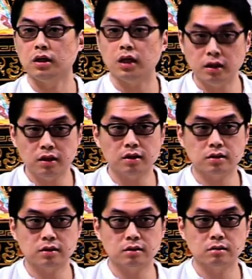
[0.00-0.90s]
in
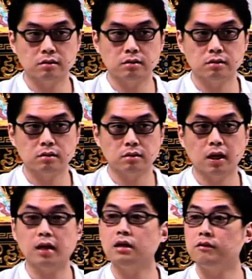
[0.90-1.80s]
this
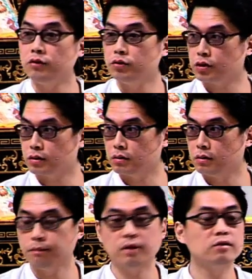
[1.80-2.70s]
and in the future.
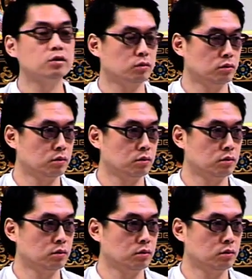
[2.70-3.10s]
Pivotal.